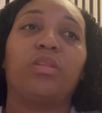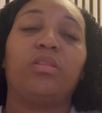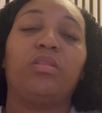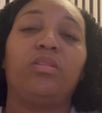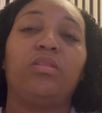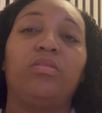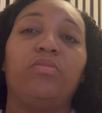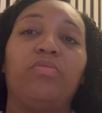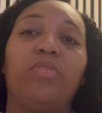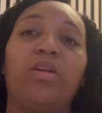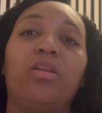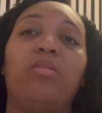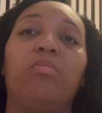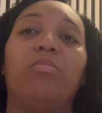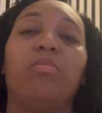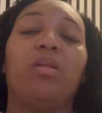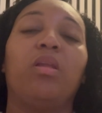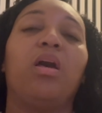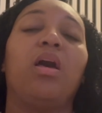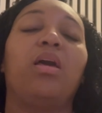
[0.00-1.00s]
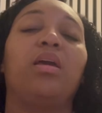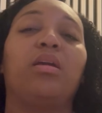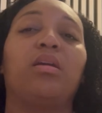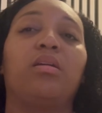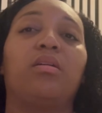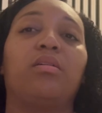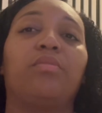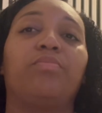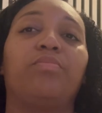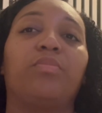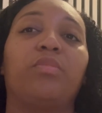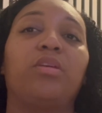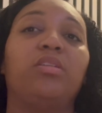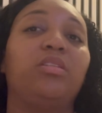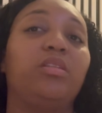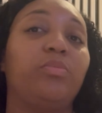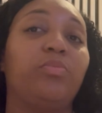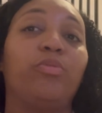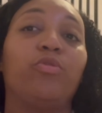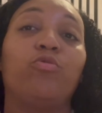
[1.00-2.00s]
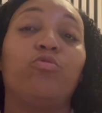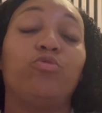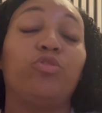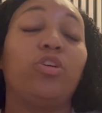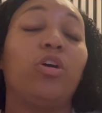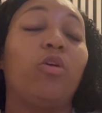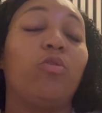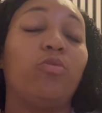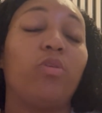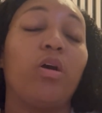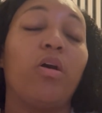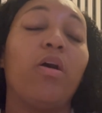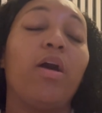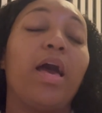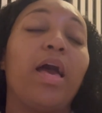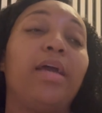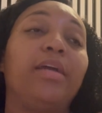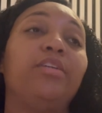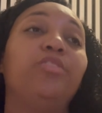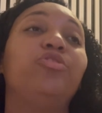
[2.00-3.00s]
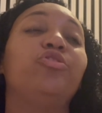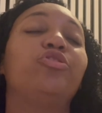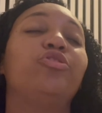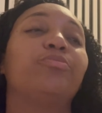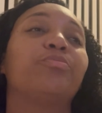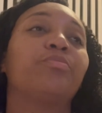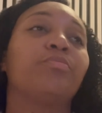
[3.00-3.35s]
develop like a typical child her age.